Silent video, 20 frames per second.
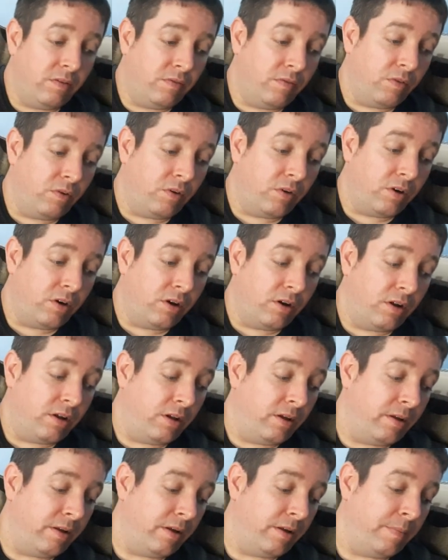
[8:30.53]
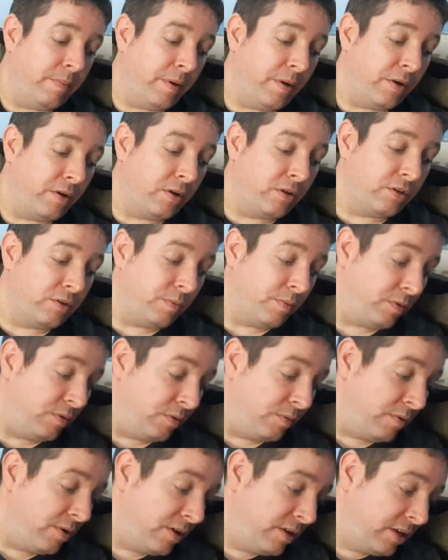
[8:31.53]
for a pound because I
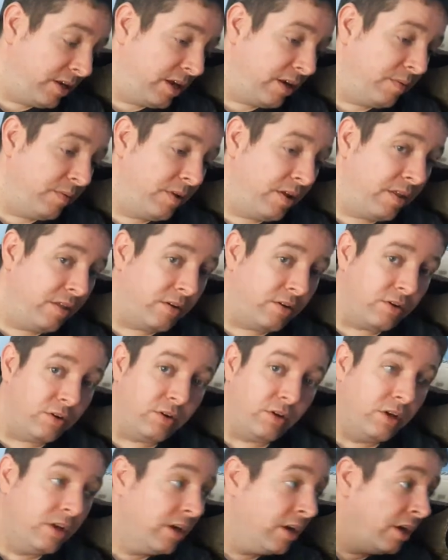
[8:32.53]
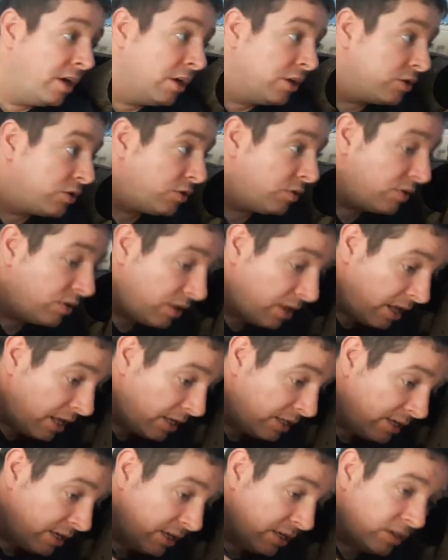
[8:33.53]
wanted to get the other two. So
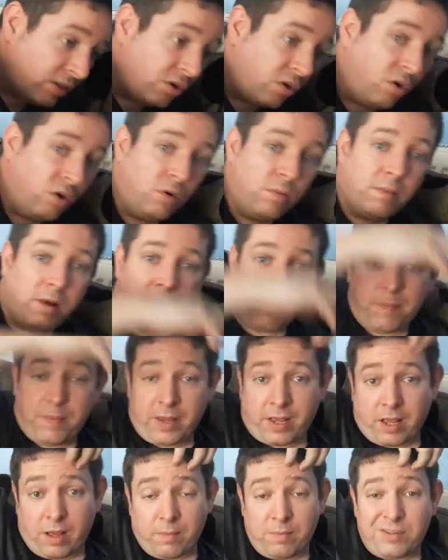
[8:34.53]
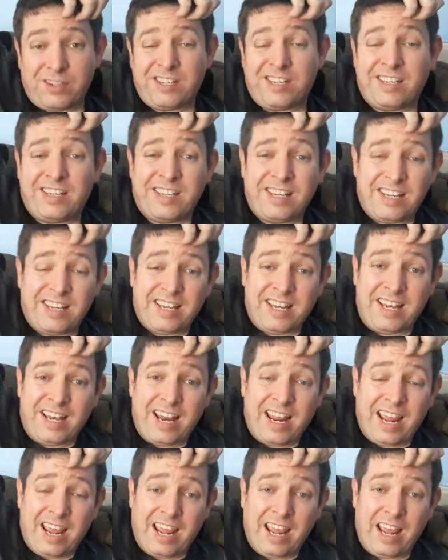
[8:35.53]
that is all my pickups
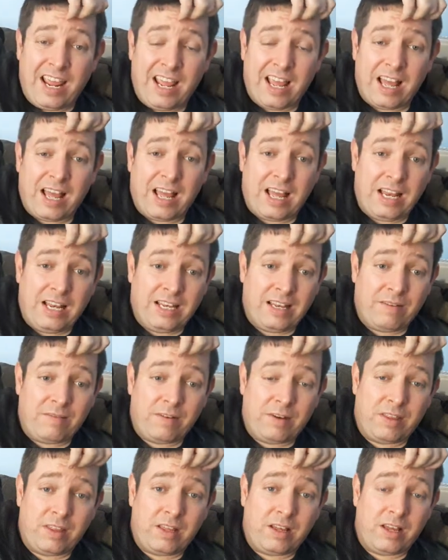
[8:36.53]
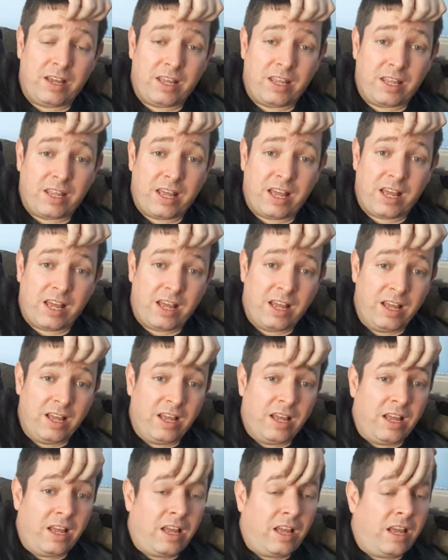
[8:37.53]
today and everything like that.
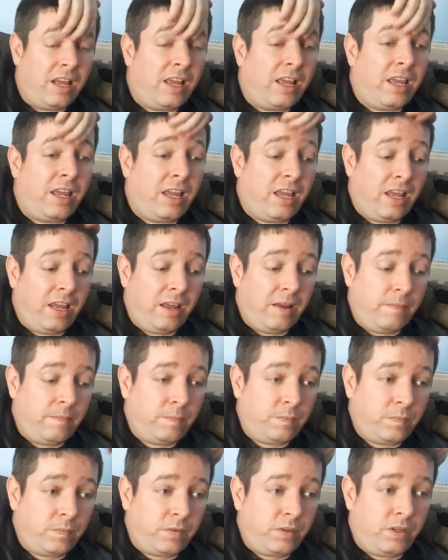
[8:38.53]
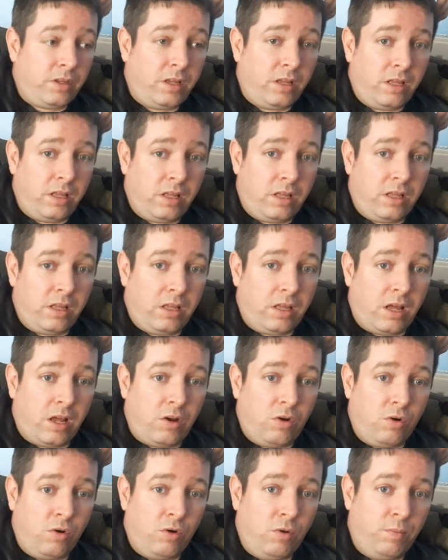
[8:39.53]
I
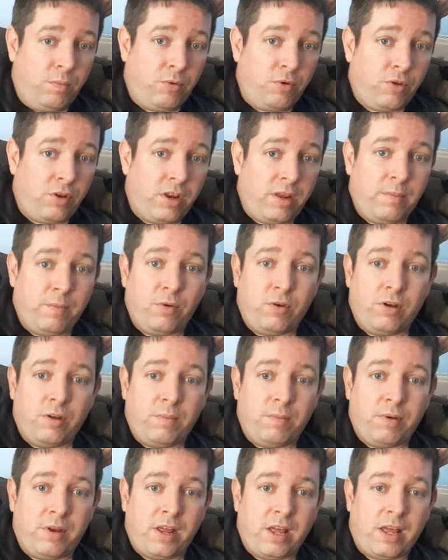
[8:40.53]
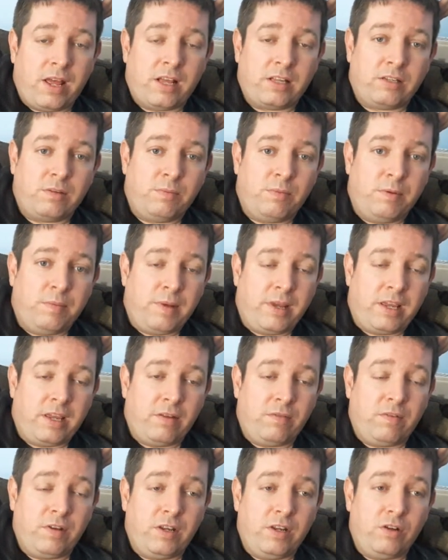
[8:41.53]
know Blu-ray Bullet Brit hasn't been
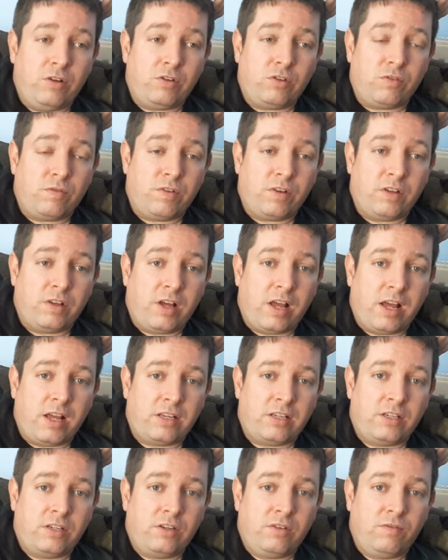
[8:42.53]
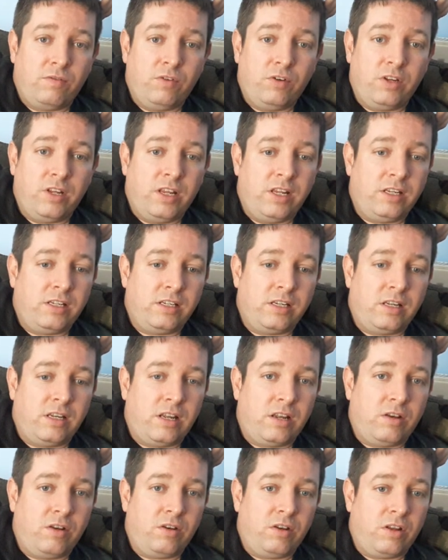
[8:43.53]
making videos over the last few days,
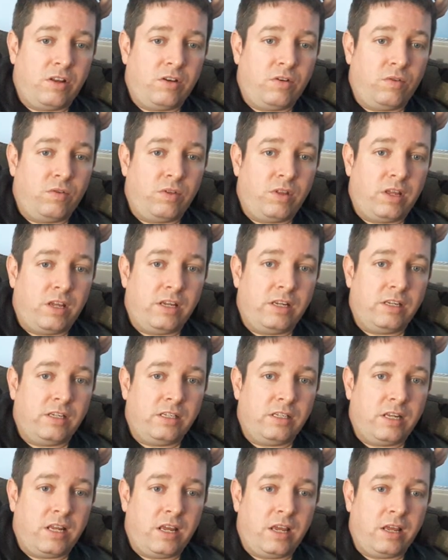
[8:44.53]
and I know that he's